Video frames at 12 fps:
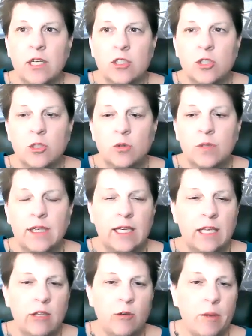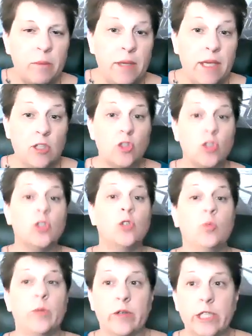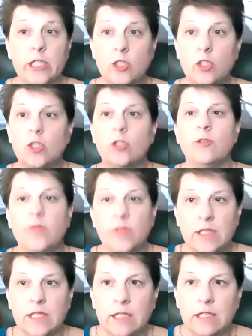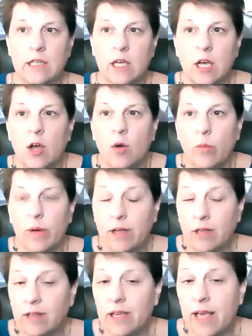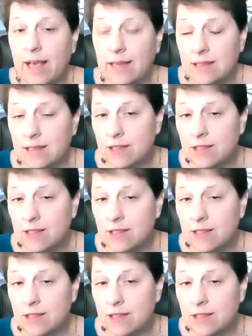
So can you be too weary or too fatigued? Well, as